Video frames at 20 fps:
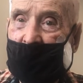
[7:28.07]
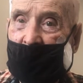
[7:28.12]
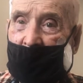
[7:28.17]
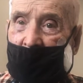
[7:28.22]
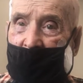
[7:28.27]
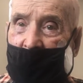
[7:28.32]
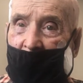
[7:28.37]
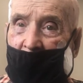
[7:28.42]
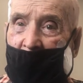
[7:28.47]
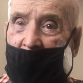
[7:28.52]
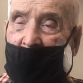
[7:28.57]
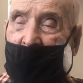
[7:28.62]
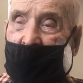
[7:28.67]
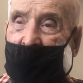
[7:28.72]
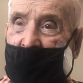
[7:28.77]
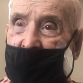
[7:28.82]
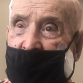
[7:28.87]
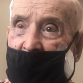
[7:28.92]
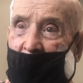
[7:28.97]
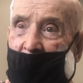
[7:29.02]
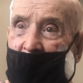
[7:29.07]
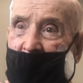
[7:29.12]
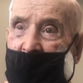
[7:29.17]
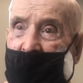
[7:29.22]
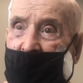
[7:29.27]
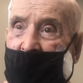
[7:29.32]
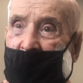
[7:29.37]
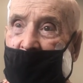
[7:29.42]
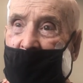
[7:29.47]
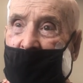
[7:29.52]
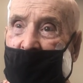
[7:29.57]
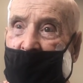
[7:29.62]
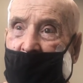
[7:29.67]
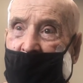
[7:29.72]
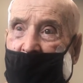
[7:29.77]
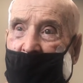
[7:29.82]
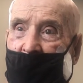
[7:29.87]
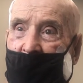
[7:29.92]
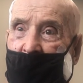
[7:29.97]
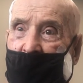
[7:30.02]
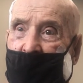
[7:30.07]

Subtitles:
tie up beside them, and they would unload